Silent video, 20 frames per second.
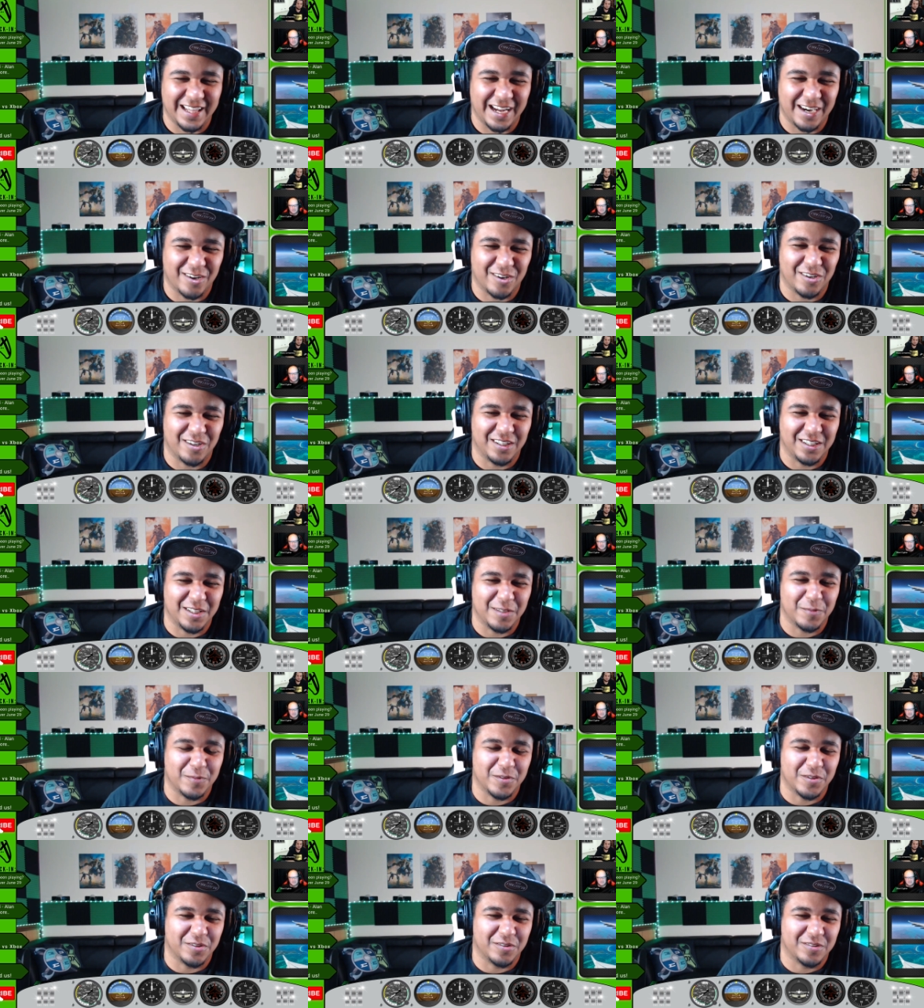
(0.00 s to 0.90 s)
when
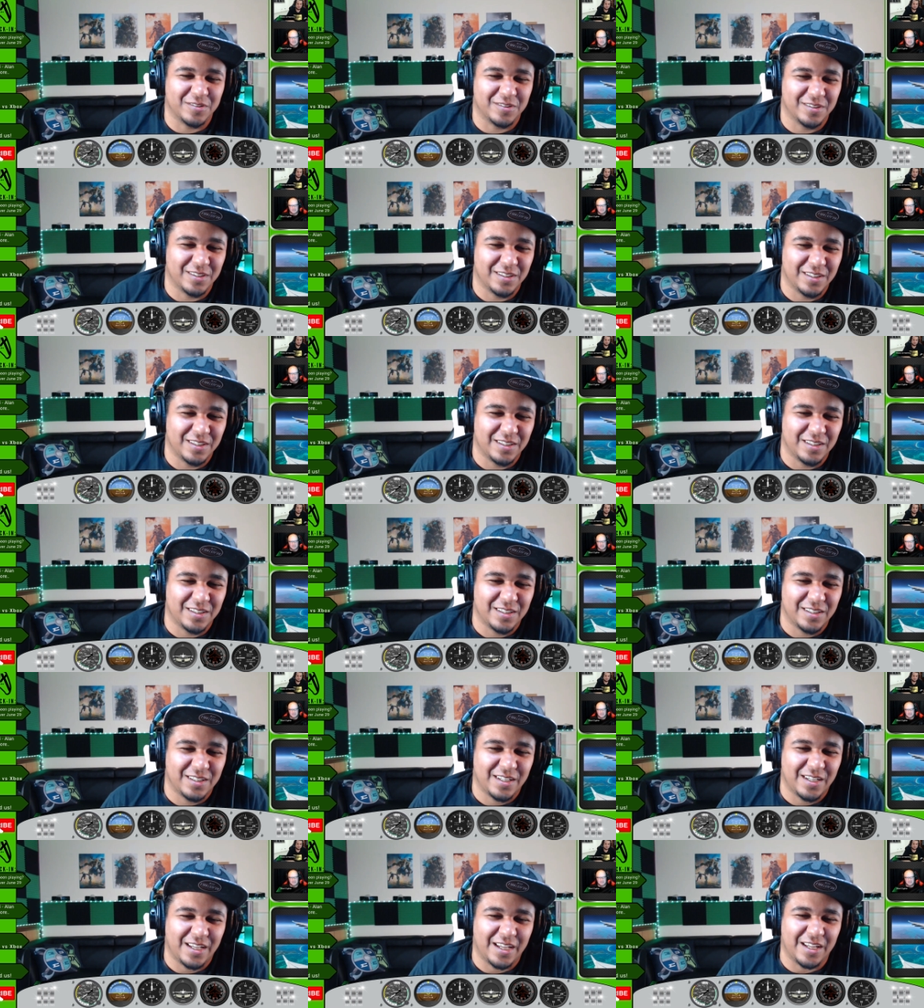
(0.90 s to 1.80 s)
you're with a girl
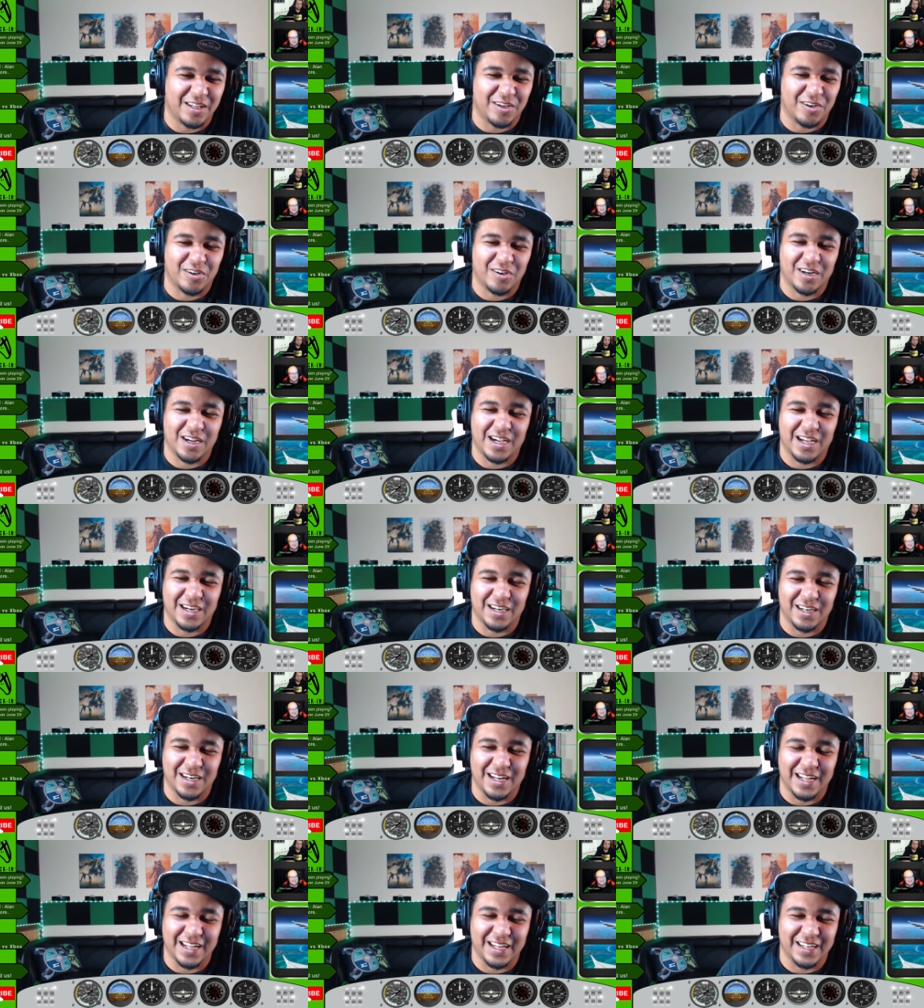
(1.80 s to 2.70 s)
and that girl
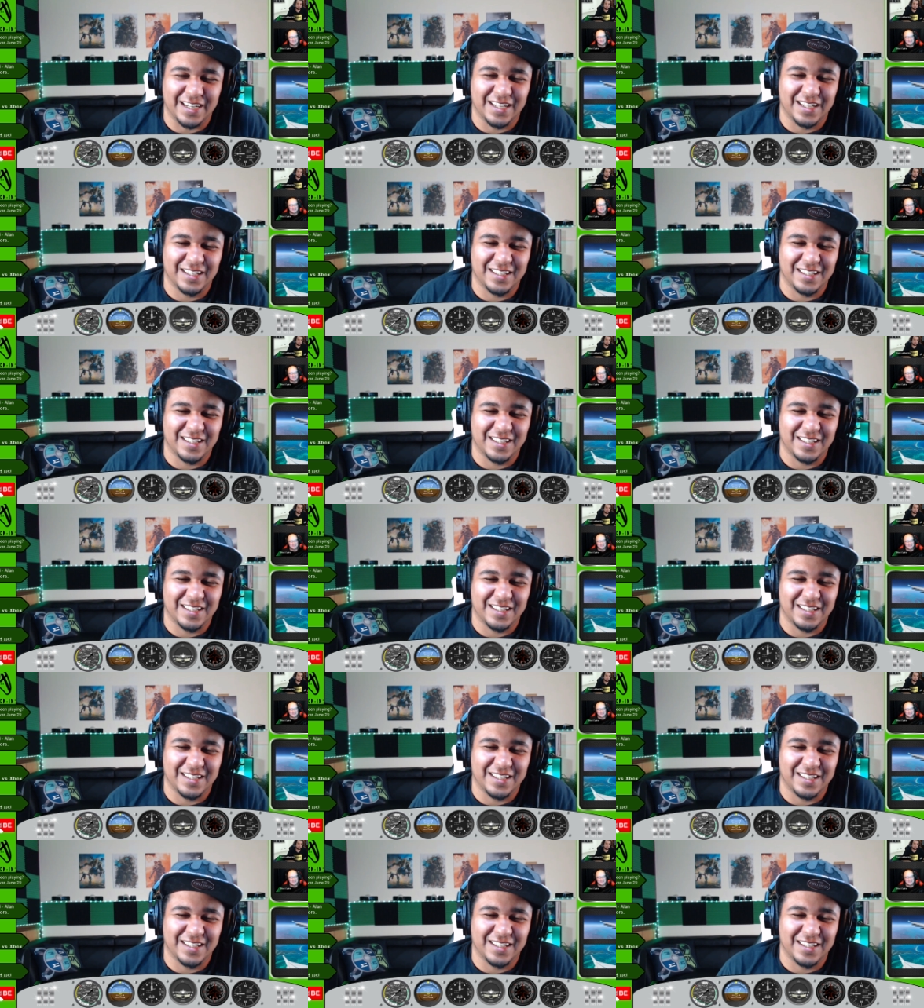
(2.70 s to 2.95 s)
leaves you